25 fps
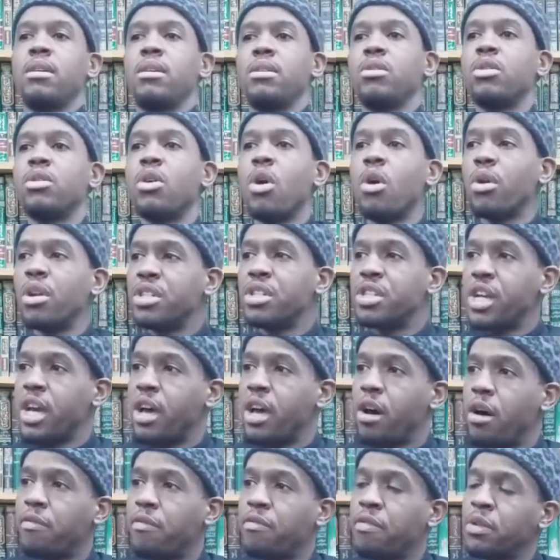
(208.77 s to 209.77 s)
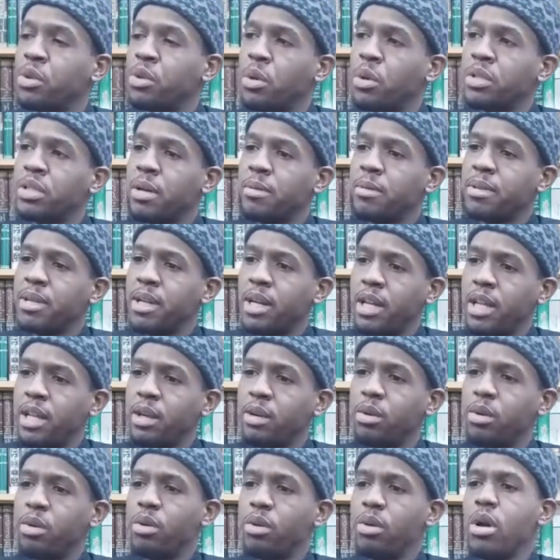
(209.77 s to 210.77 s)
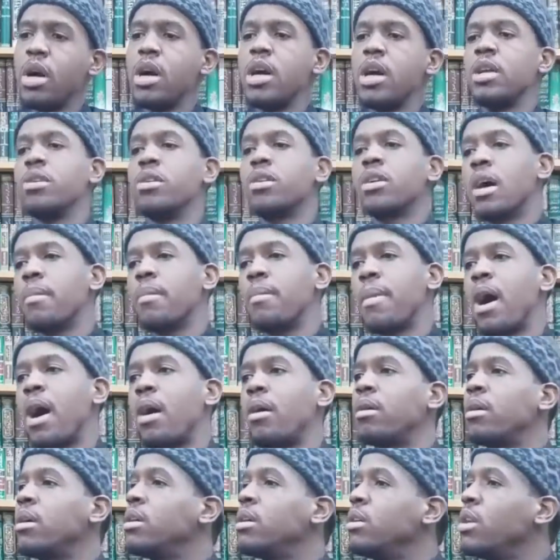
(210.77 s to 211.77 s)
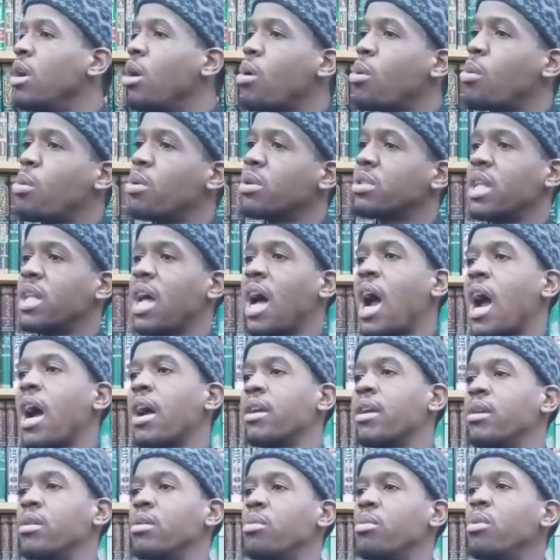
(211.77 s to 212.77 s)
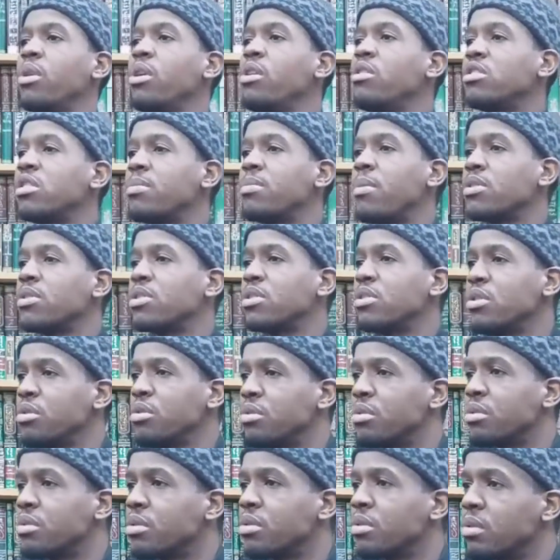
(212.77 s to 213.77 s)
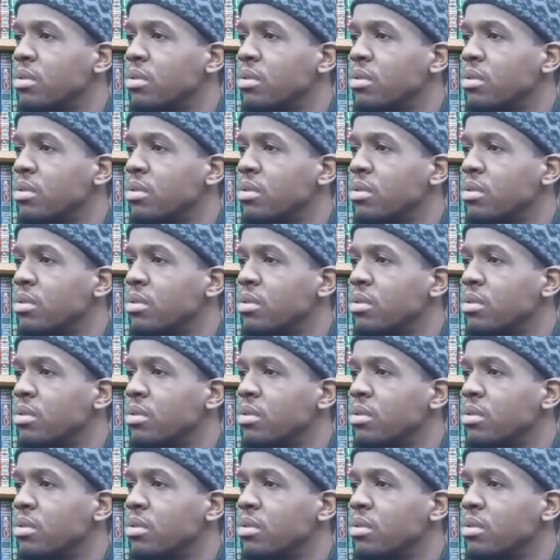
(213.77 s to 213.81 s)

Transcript: You go to jail for doing something illegal. You come out. No one wants to hire you. What are you supposed to do?